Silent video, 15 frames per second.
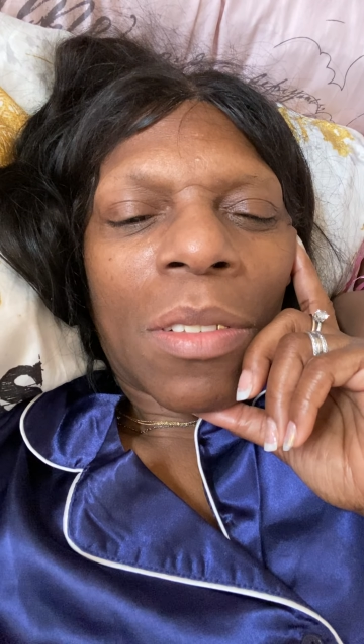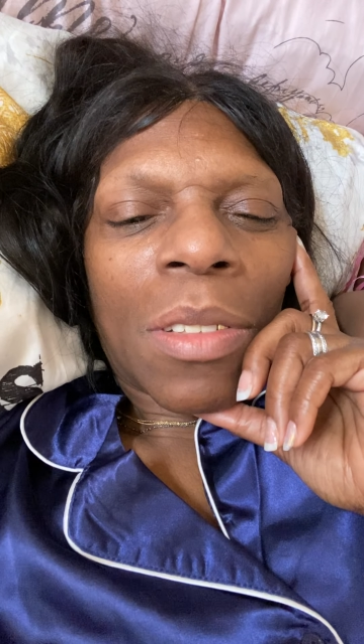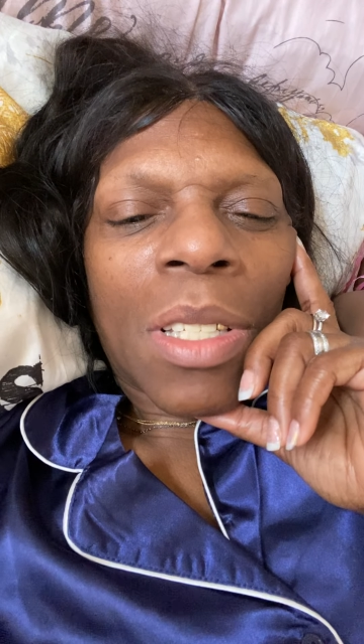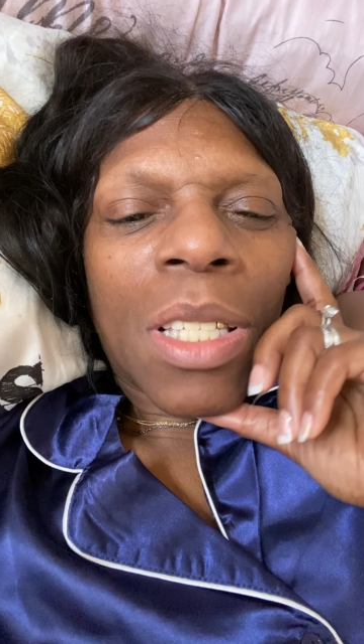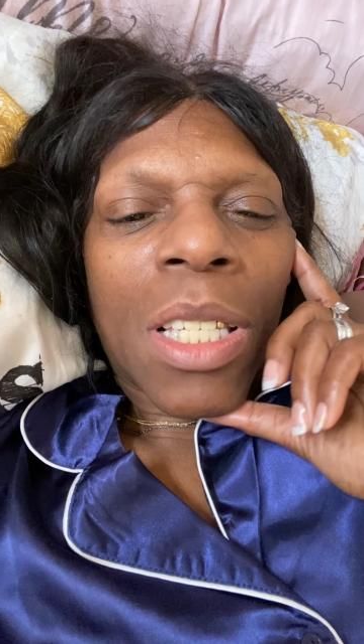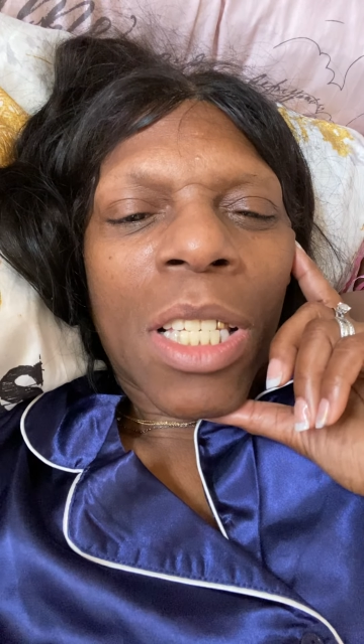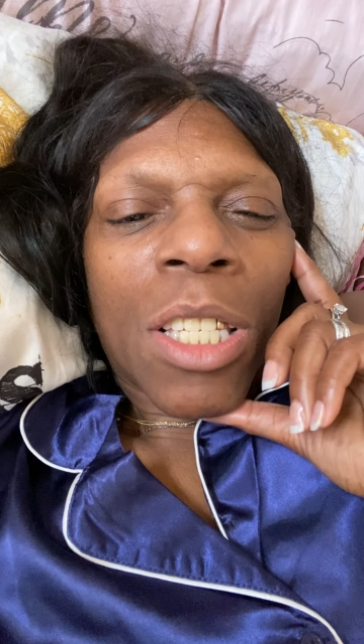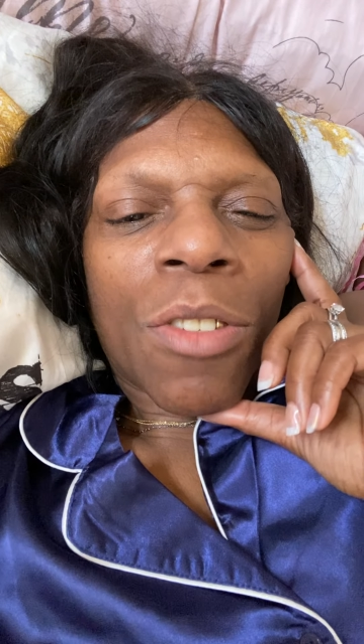
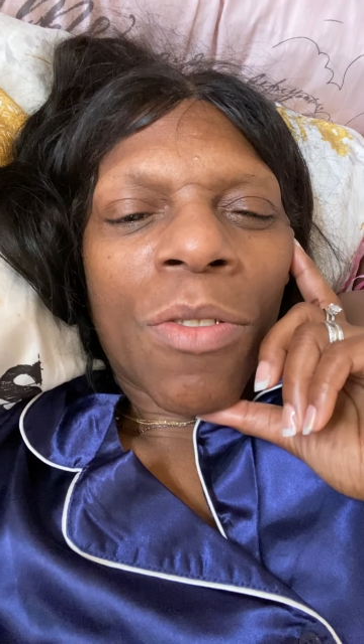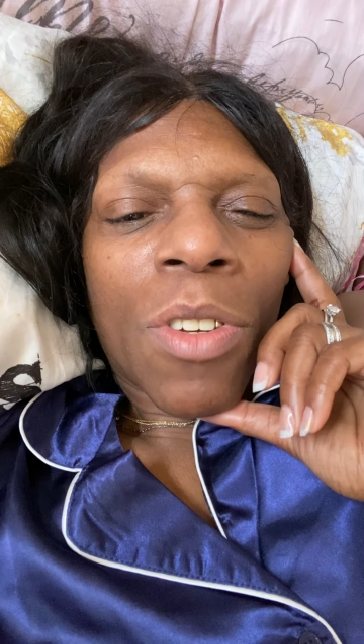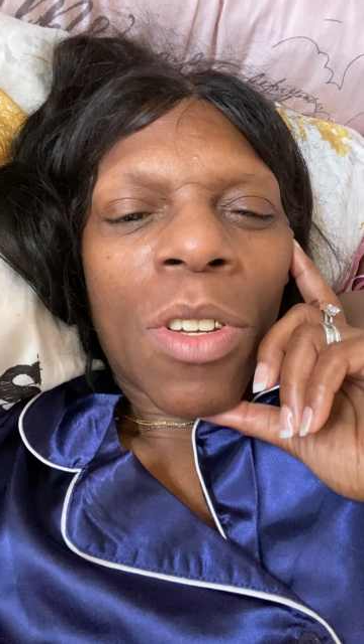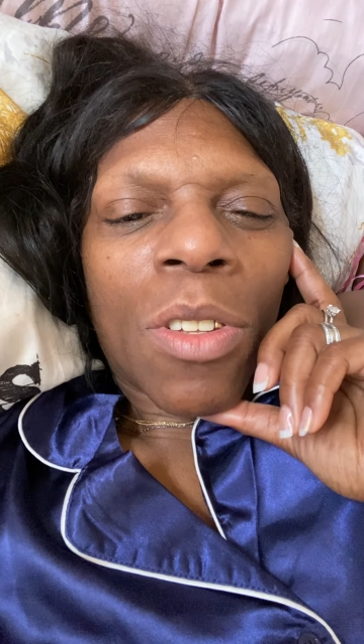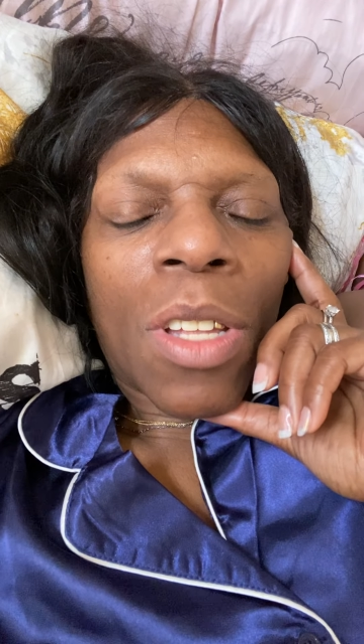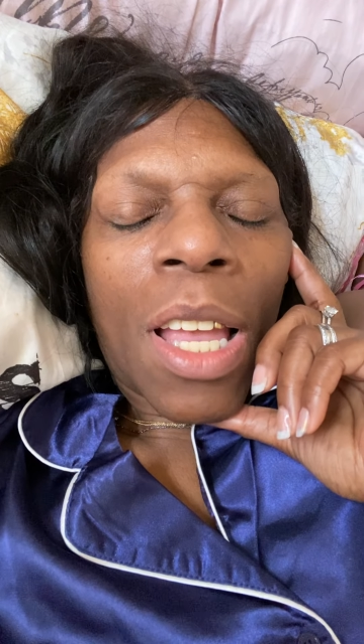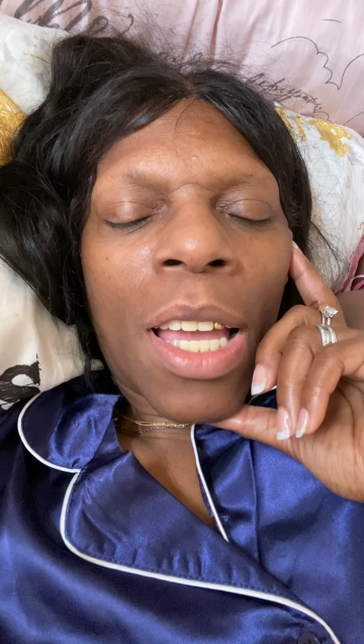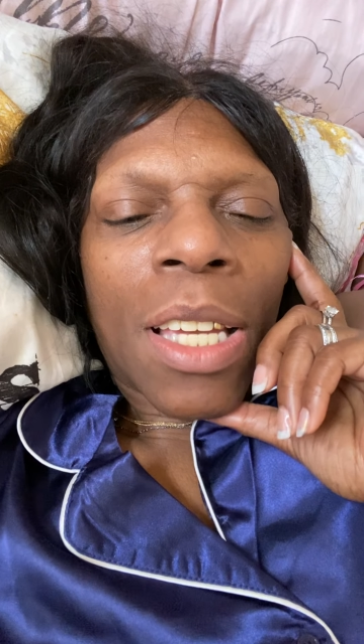This is
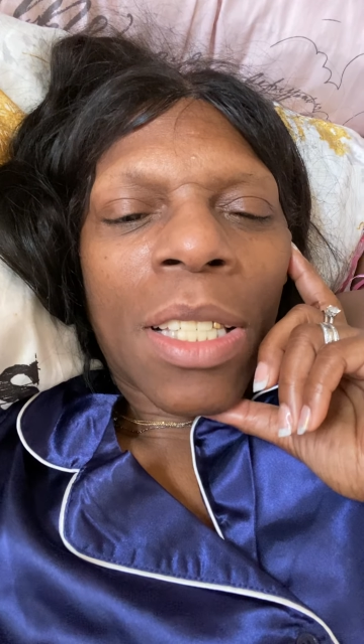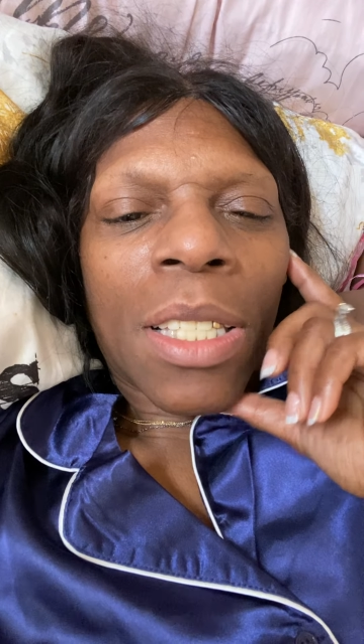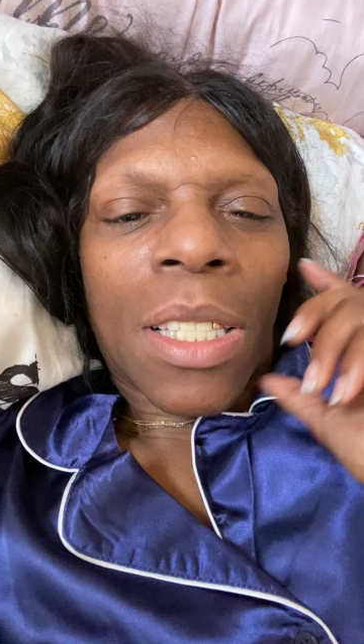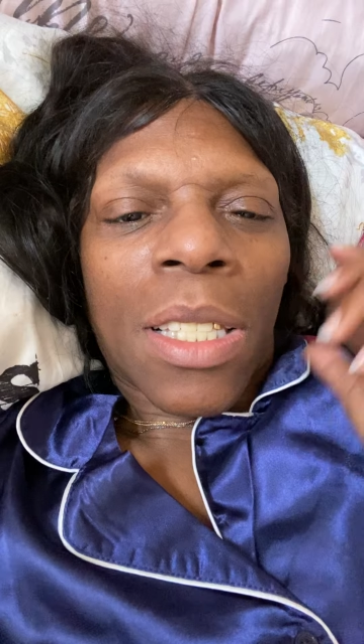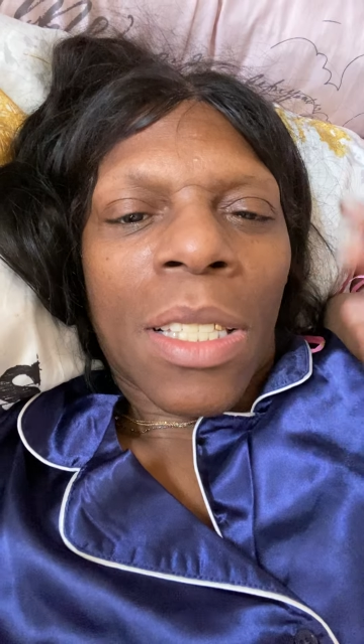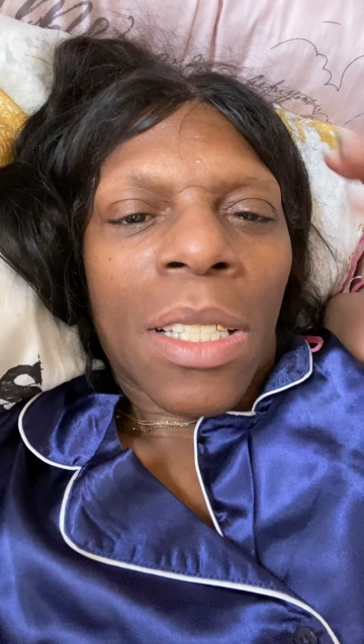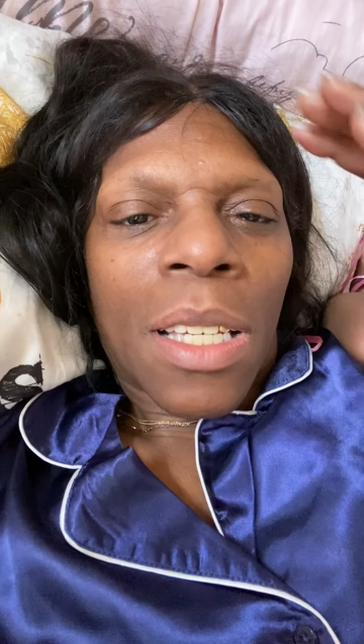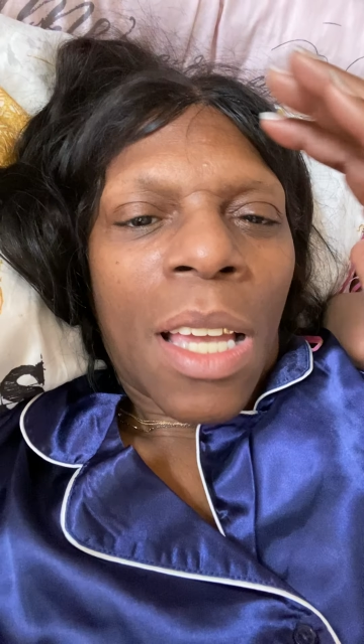real nice.